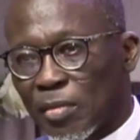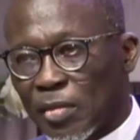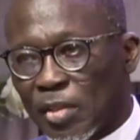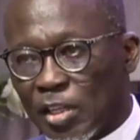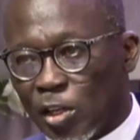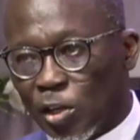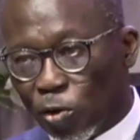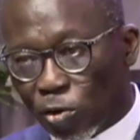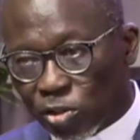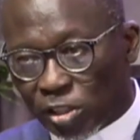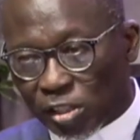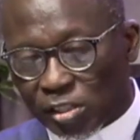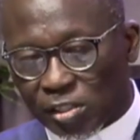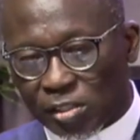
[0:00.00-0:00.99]

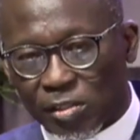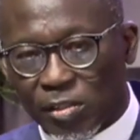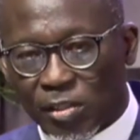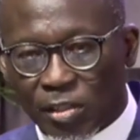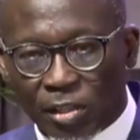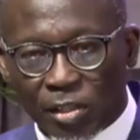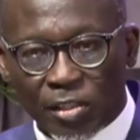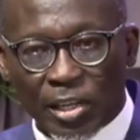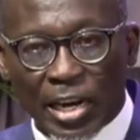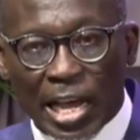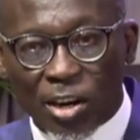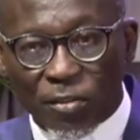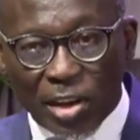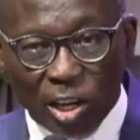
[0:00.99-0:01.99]
Notice the line
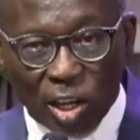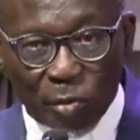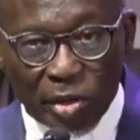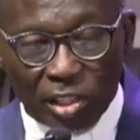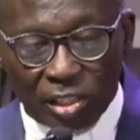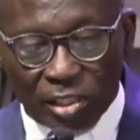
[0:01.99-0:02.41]
of argument.